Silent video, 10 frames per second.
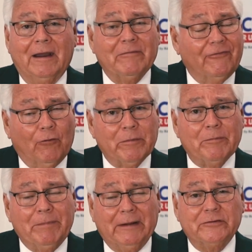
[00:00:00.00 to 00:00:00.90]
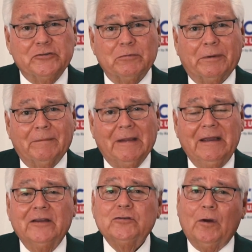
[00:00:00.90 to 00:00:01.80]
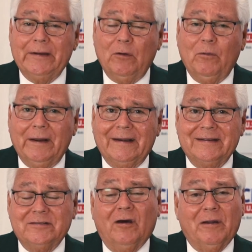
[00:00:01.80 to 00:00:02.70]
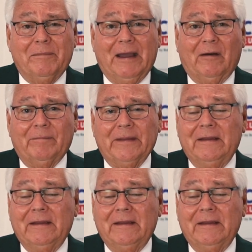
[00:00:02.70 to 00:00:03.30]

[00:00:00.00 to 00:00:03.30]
I'm a former paratrooper, so I know what it's all about.